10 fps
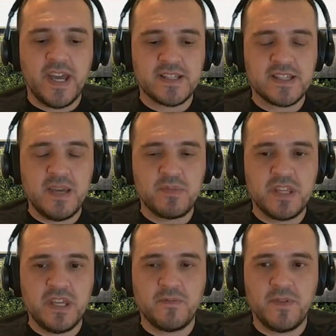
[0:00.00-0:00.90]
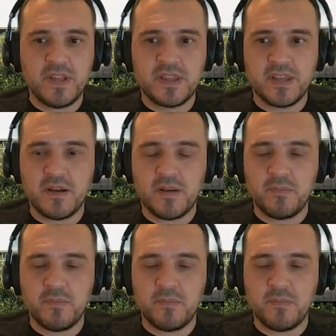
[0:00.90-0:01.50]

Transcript: And same thing with uh,